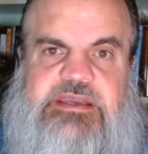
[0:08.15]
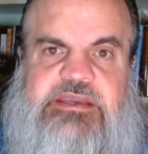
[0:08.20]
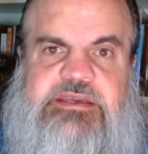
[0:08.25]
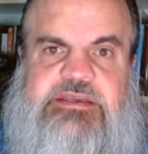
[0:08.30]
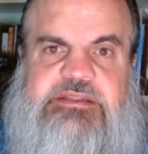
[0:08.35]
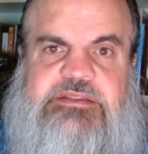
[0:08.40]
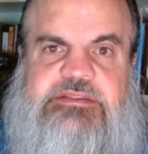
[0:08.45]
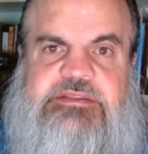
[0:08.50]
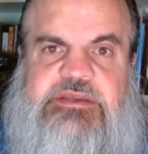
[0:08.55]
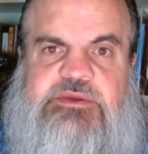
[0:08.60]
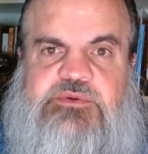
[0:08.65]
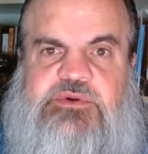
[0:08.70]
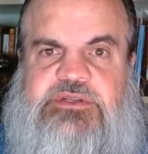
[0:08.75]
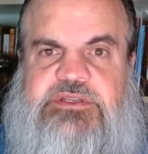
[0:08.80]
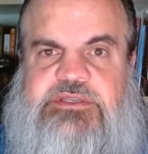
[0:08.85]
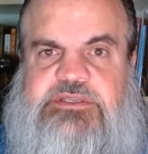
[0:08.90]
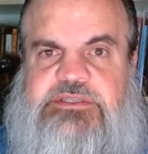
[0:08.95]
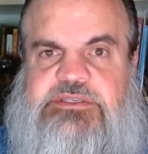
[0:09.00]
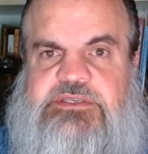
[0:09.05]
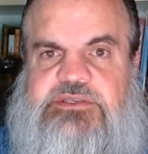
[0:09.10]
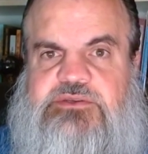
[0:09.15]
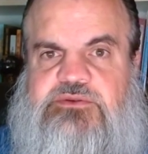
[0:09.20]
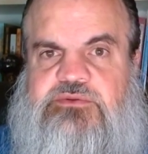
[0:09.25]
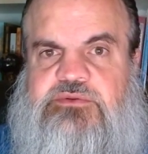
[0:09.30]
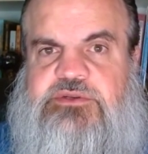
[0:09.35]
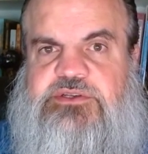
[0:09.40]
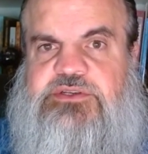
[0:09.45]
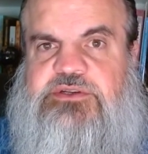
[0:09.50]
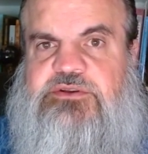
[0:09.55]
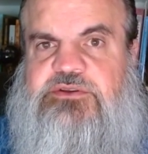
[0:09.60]
and I wanted
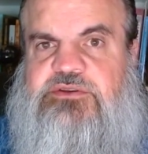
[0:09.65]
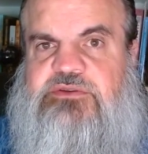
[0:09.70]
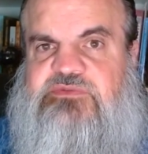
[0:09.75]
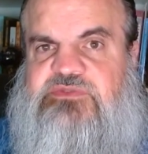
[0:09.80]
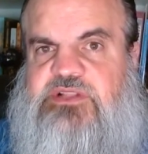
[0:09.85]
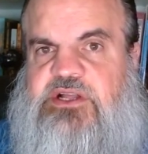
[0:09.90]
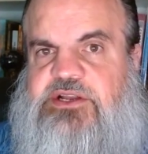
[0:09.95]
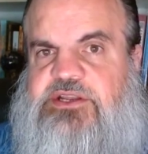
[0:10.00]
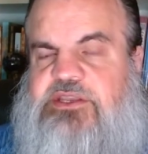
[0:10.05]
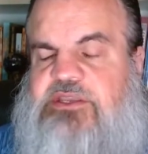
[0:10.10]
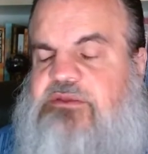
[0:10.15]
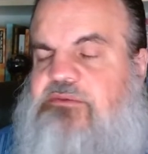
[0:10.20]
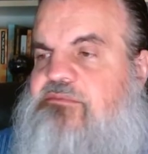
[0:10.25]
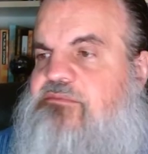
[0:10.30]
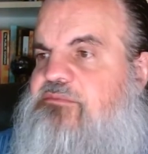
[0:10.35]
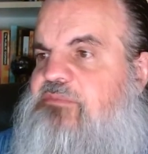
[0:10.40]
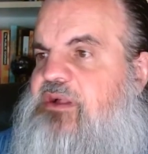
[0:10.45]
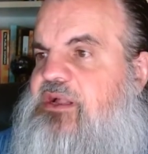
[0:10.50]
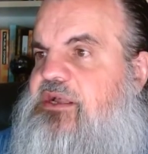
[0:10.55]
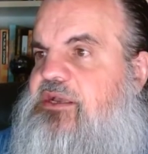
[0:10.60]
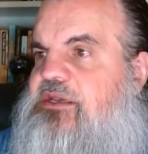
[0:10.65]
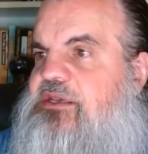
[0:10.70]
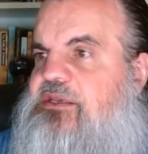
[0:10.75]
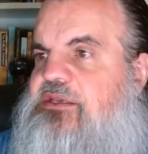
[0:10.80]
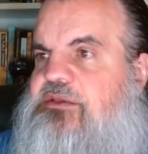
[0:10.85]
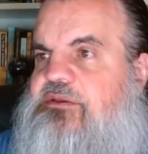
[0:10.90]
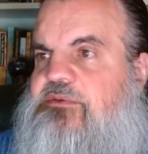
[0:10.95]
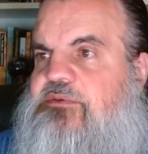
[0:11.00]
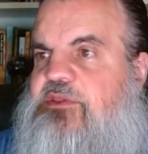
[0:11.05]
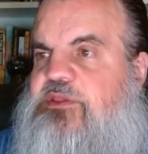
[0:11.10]
to return to vlogging by
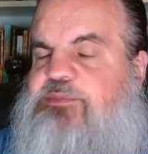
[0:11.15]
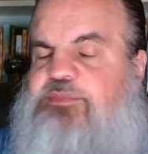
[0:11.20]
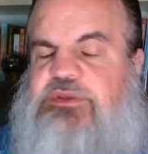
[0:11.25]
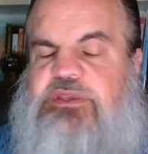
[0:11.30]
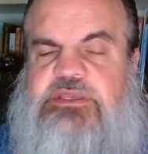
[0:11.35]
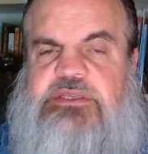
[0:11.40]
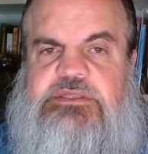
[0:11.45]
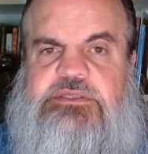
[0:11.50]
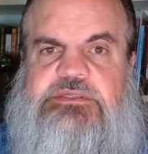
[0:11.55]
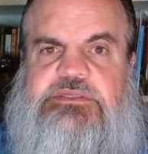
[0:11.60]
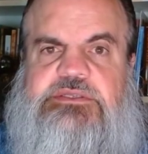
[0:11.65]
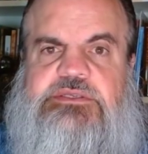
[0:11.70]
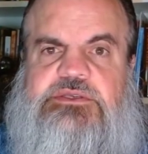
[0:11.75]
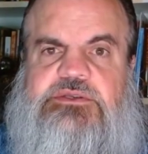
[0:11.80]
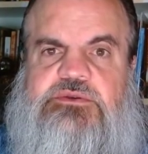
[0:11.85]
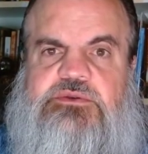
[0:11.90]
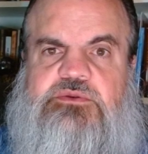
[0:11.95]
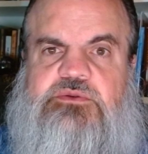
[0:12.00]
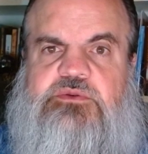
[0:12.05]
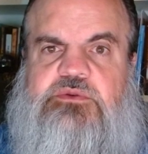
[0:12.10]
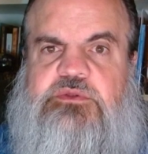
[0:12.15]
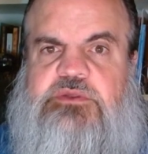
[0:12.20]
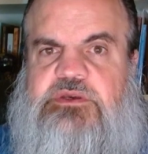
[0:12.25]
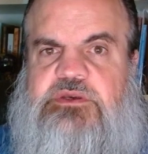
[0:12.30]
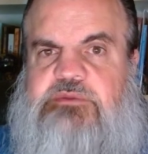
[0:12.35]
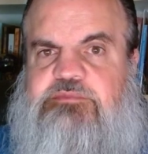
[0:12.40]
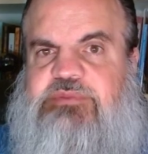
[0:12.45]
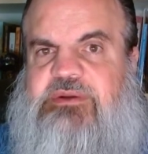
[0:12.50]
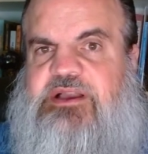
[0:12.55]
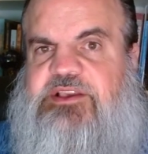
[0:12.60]
speaking to
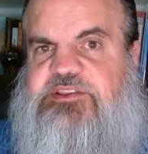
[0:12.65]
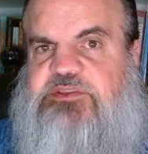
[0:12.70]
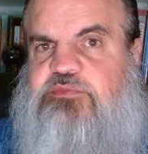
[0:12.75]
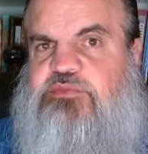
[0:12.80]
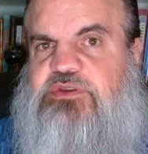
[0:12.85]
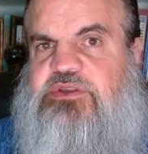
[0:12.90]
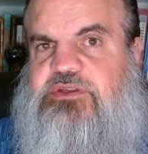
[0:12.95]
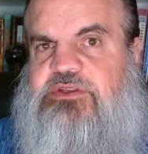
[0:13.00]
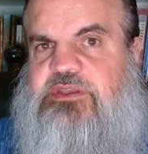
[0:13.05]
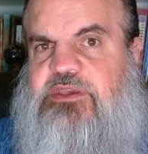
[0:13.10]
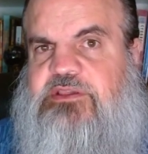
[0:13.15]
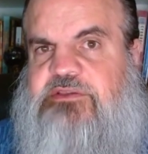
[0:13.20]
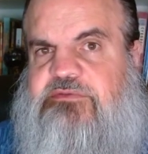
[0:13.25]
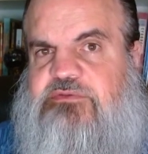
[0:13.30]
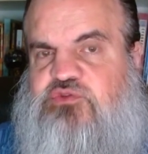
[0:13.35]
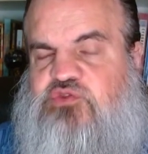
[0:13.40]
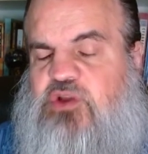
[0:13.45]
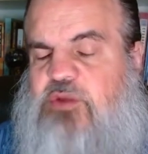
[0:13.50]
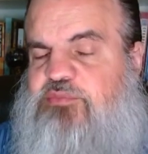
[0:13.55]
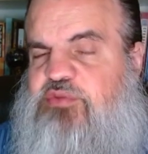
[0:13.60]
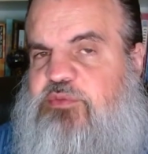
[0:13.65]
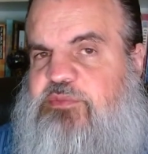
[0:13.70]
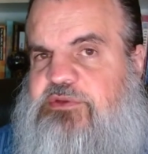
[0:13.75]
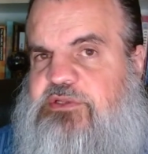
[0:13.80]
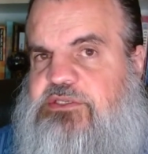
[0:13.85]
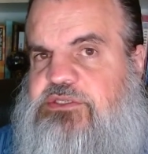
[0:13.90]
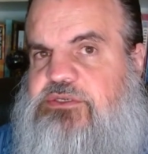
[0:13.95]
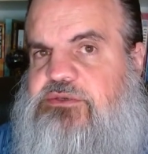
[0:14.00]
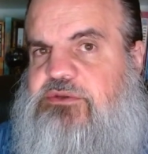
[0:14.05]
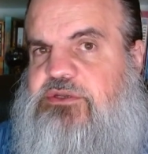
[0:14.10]
the possibilities of Trump
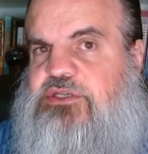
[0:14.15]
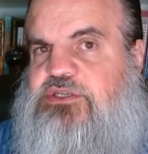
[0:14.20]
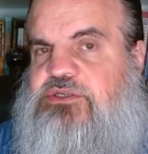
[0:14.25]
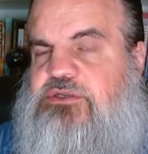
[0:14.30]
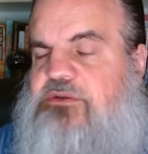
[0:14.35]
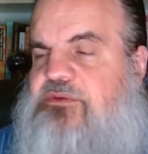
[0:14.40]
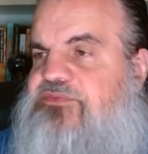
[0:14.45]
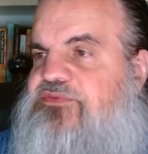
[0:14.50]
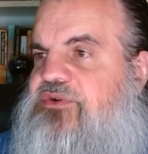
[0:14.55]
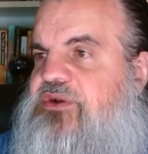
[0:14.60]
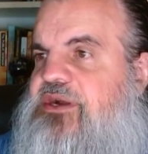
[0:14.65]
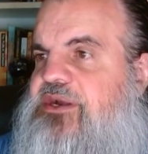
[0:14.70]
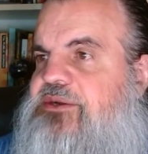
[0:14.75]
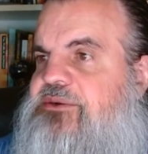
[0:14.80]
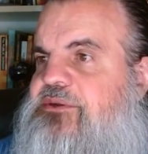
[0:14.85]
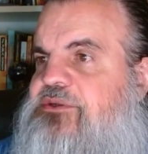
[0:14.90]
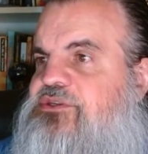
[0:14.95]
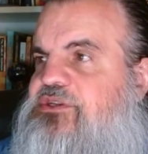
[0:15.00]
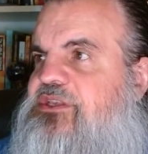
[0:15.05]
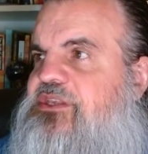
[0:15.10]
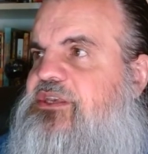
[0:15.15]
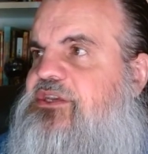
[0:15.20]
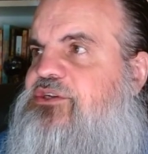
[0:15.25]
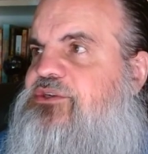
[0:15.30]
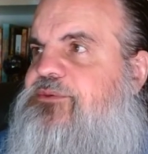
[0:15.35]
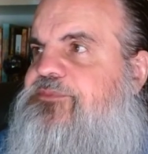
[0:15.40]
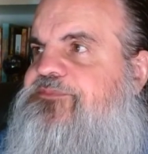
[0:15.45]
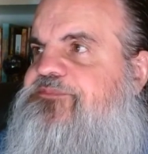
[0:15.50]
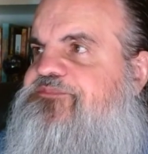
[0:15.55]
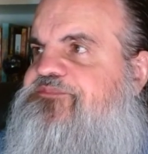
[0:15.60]
administration for higher
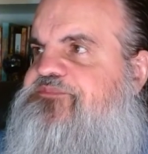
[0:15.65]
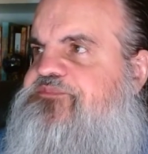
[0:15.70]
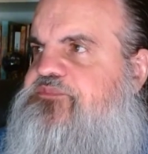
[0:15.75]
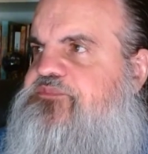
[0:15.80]
education.